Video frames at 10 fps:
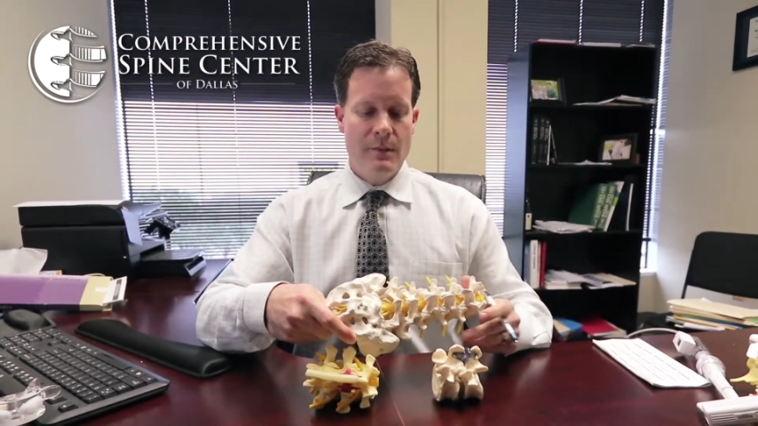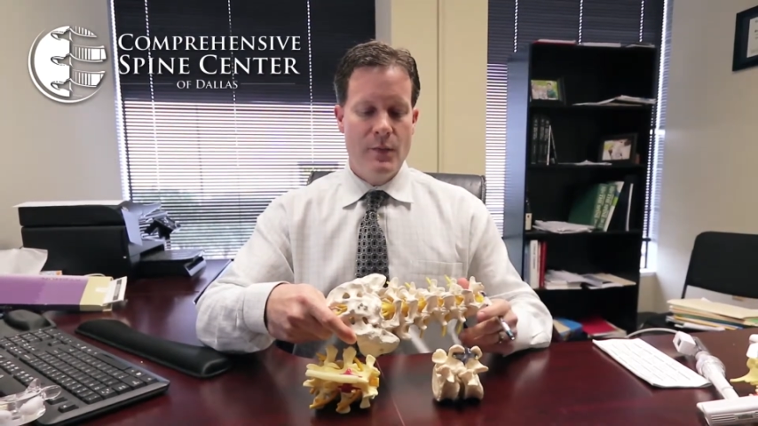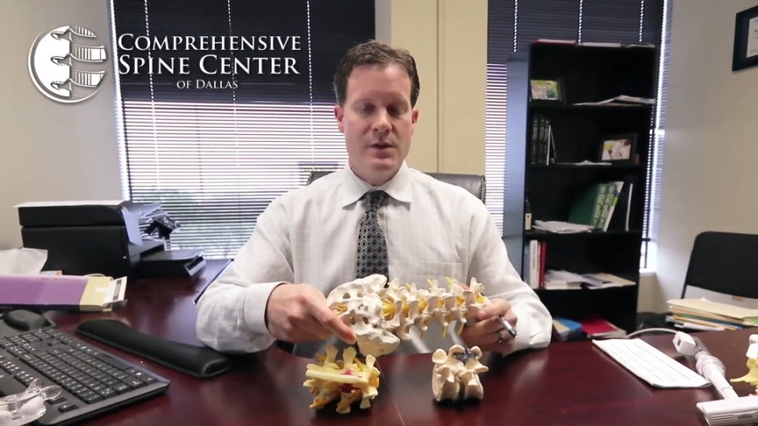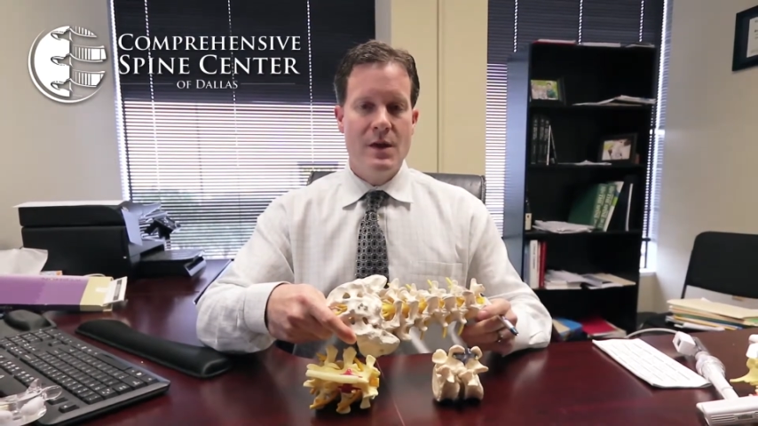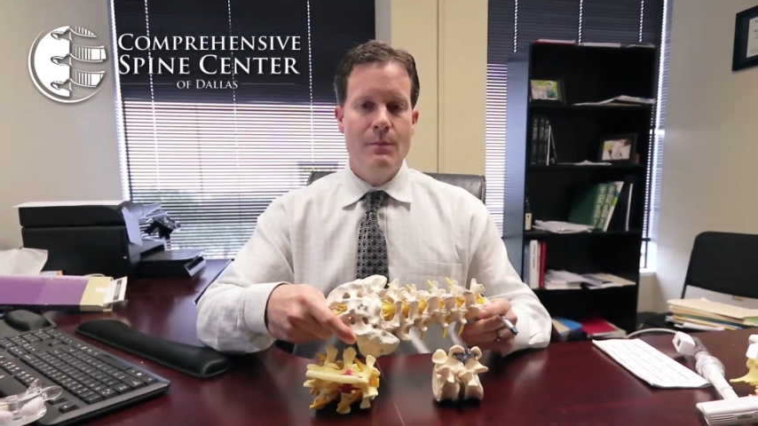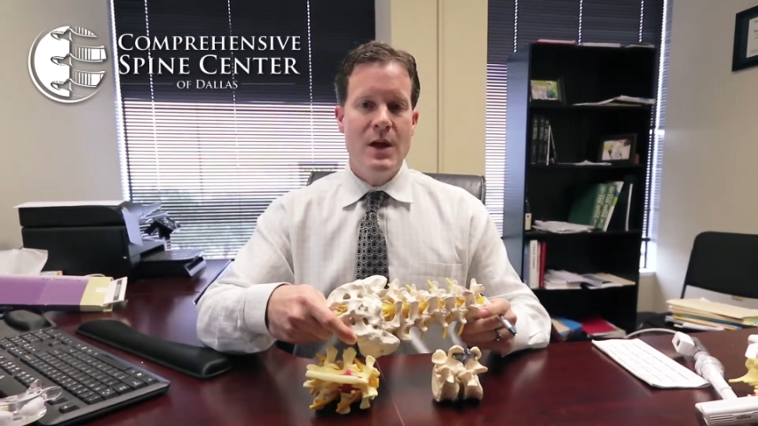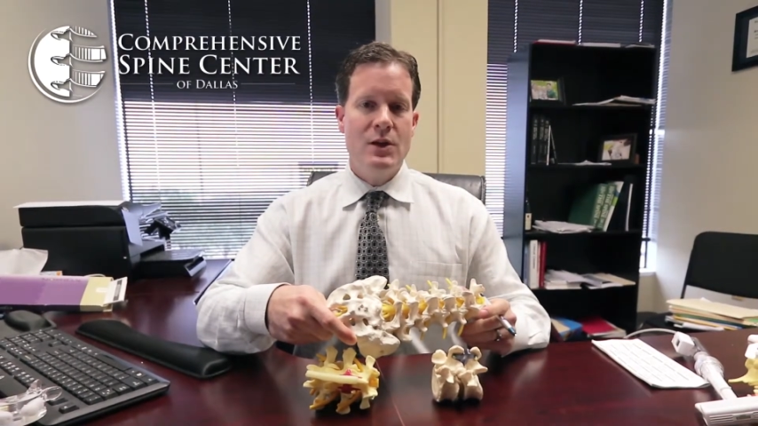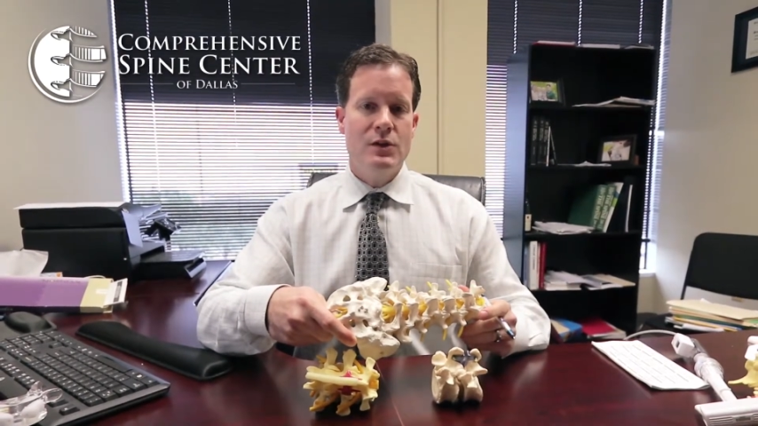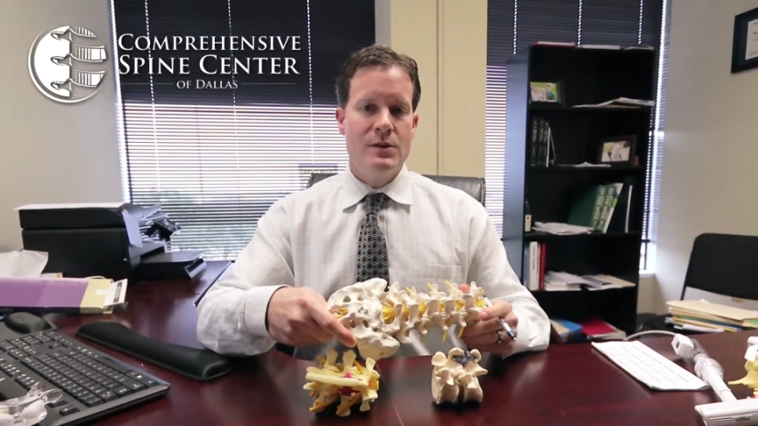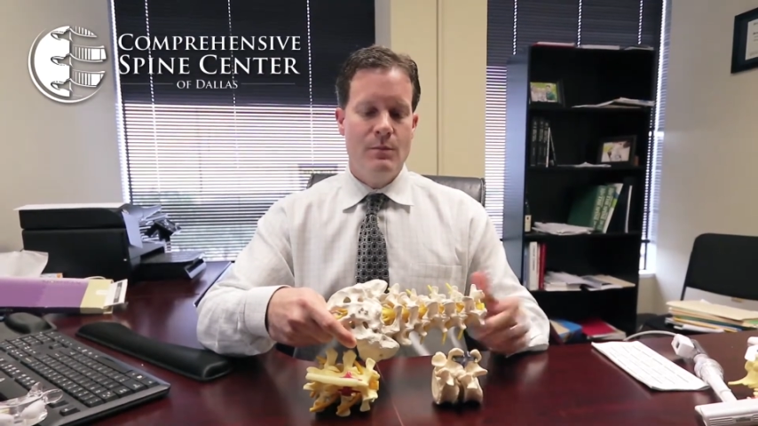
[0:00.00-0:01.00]
some
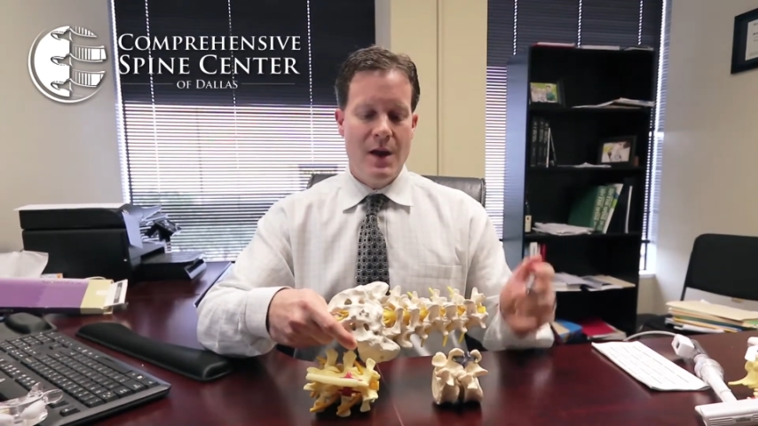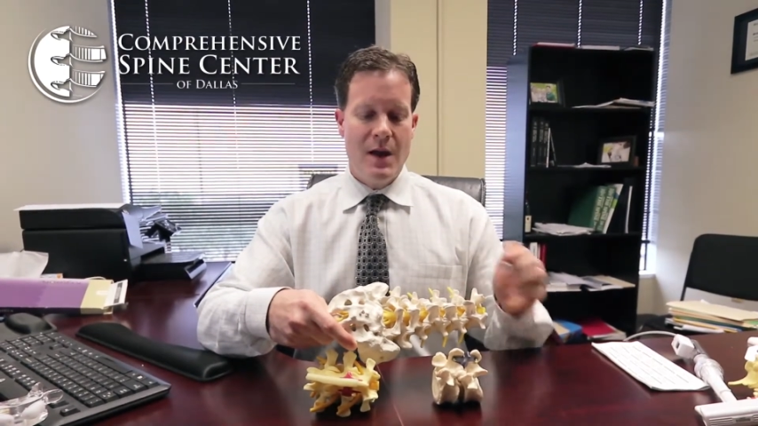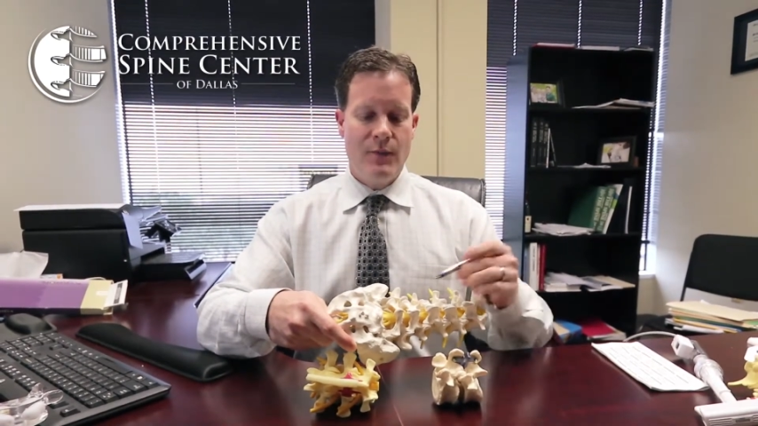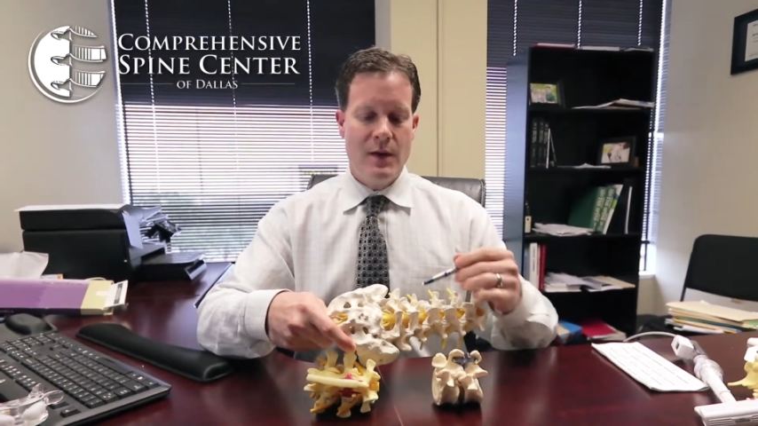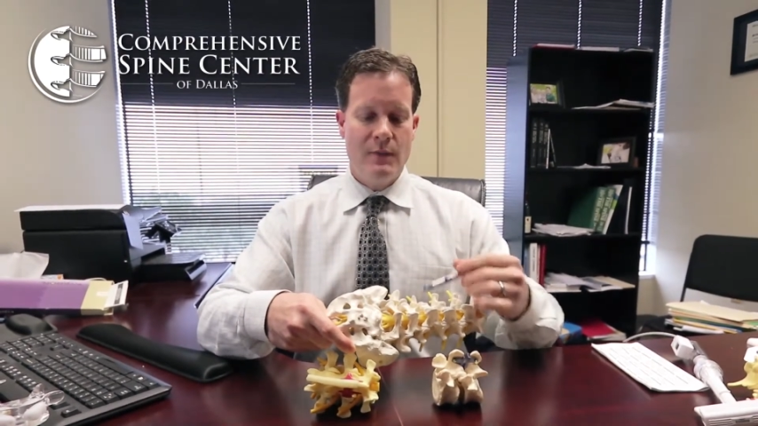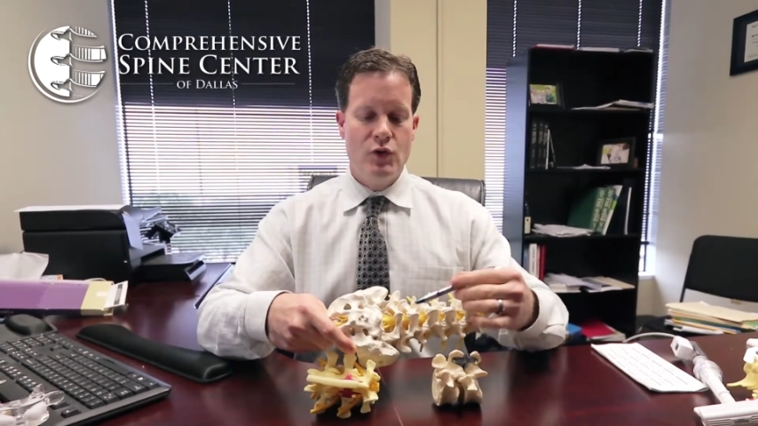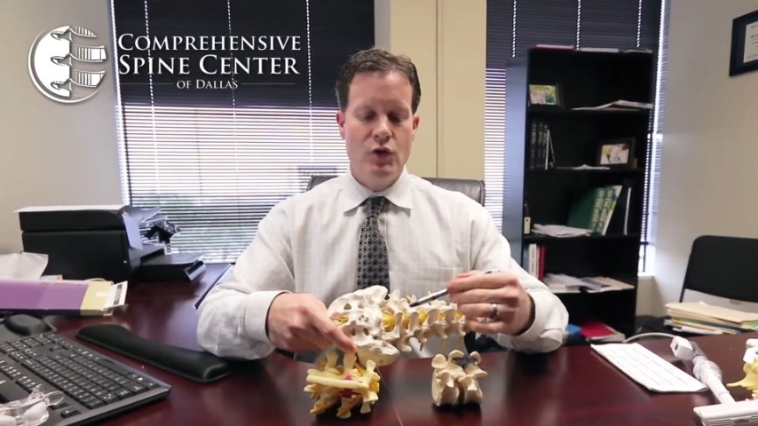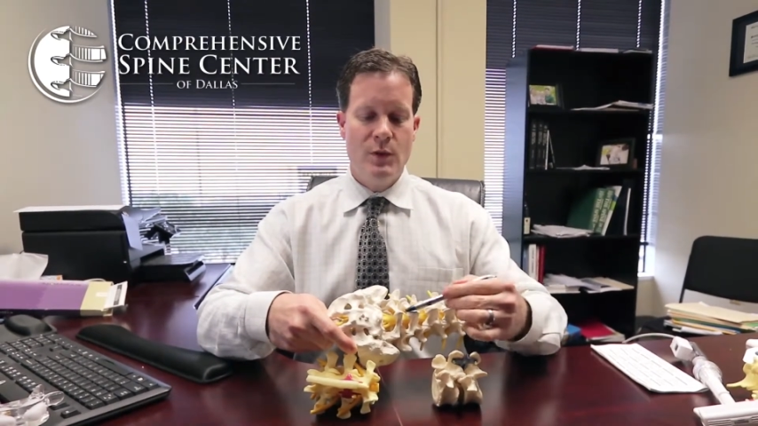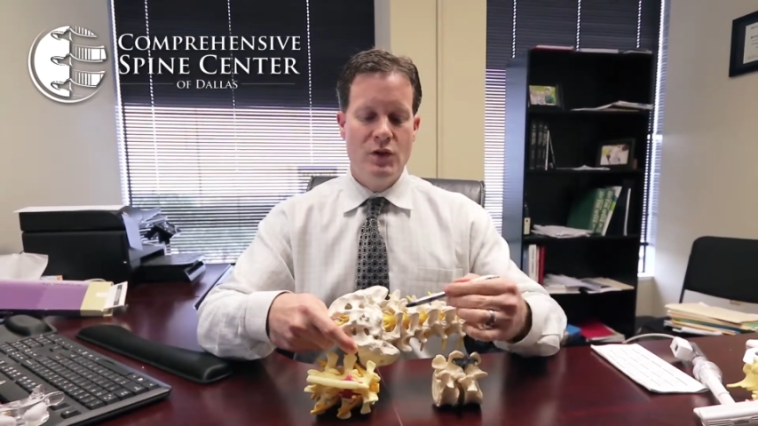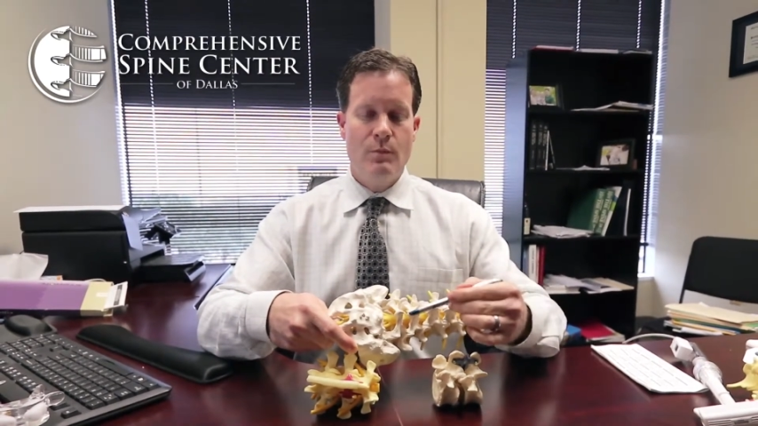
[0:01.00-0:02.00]
patients may have to have
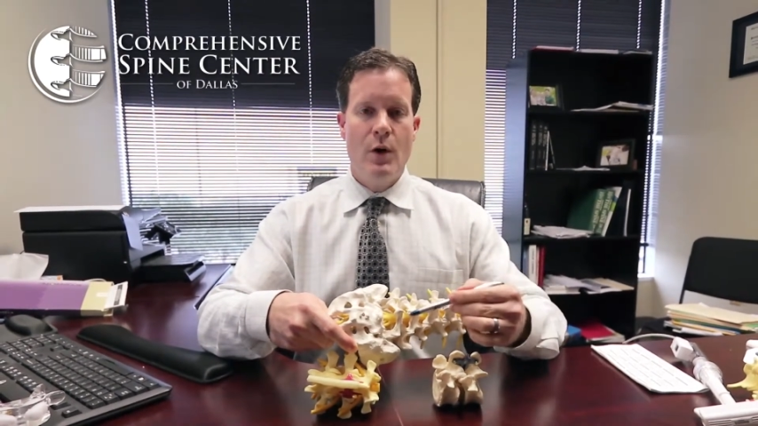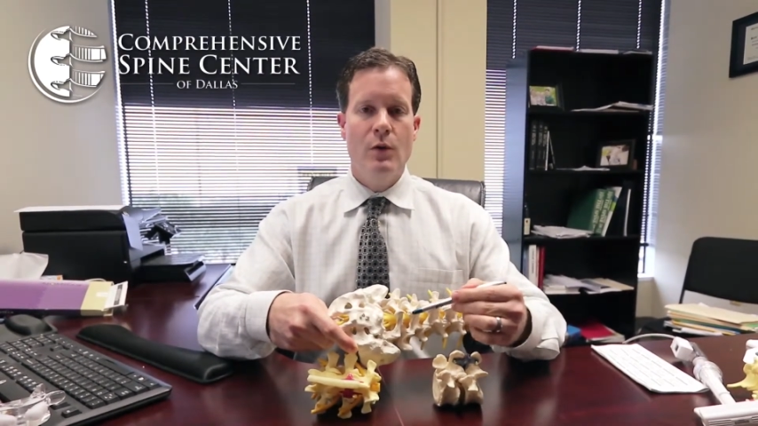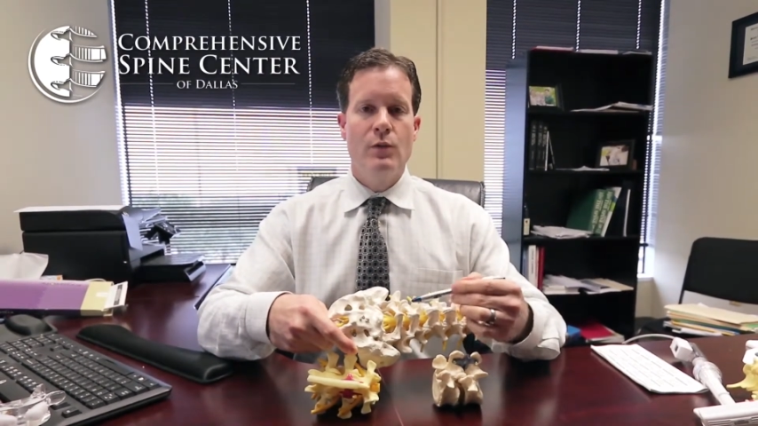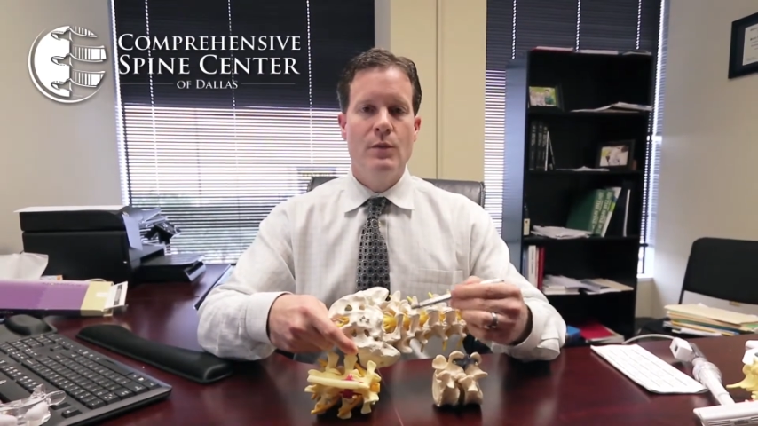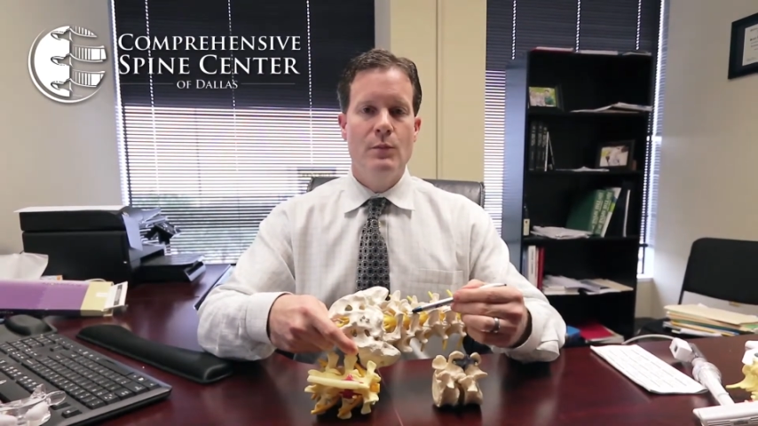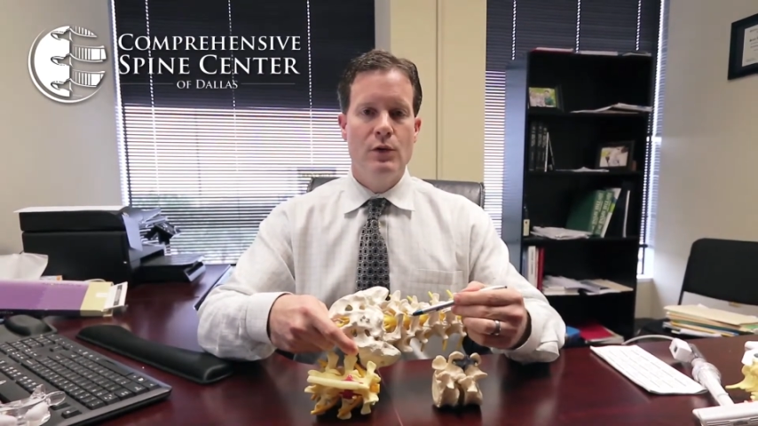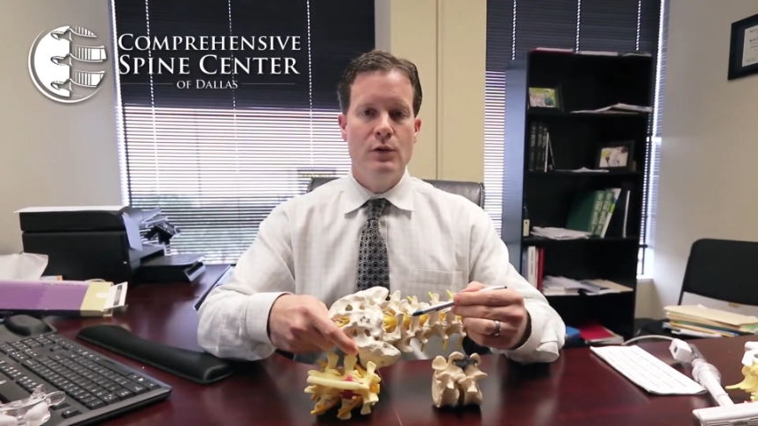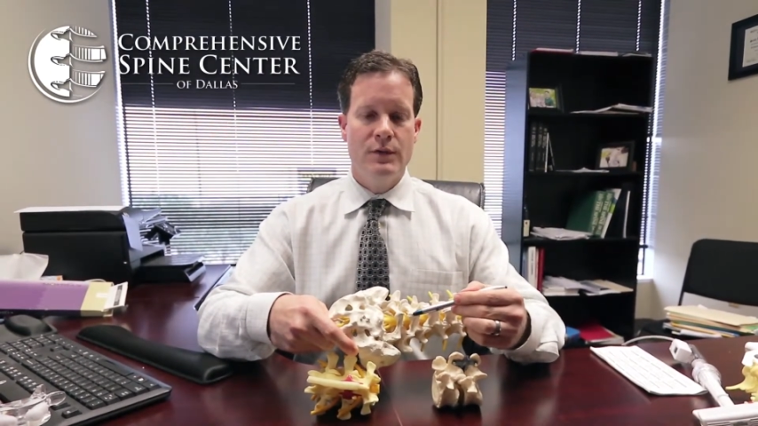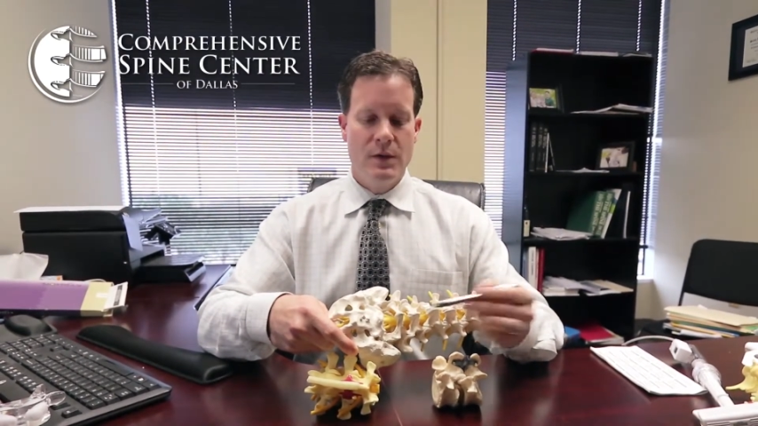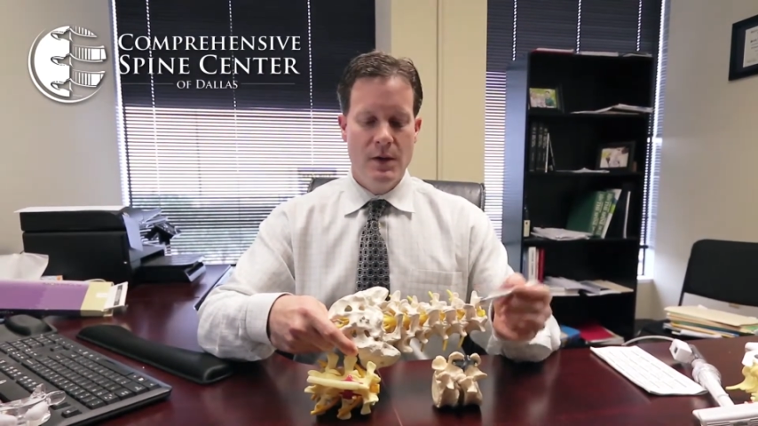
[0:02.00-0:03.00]
too much bone
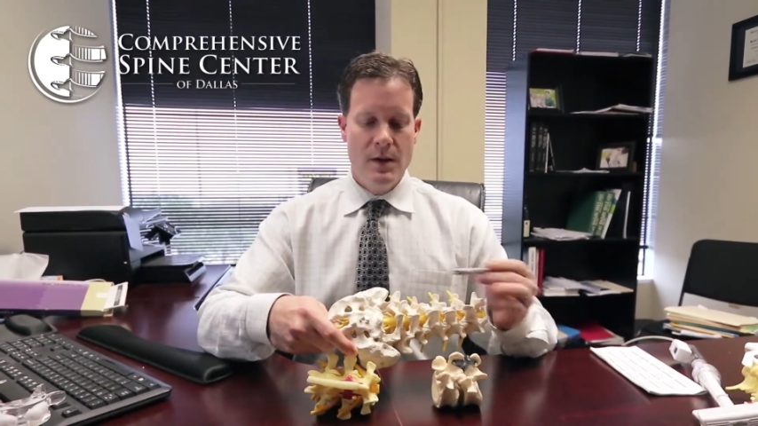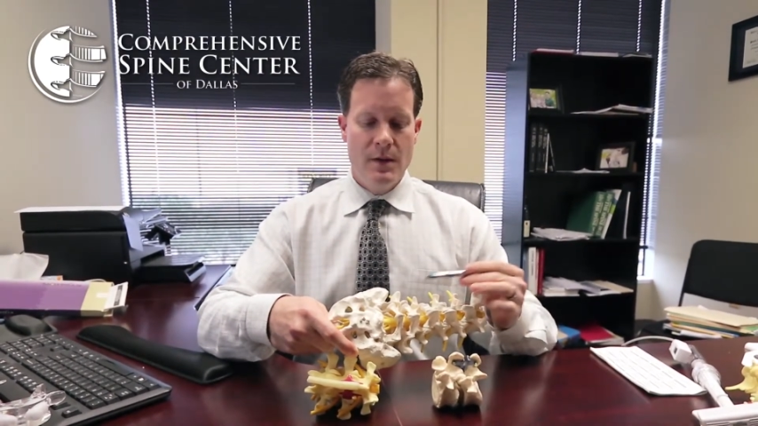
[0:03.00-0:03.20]
removed.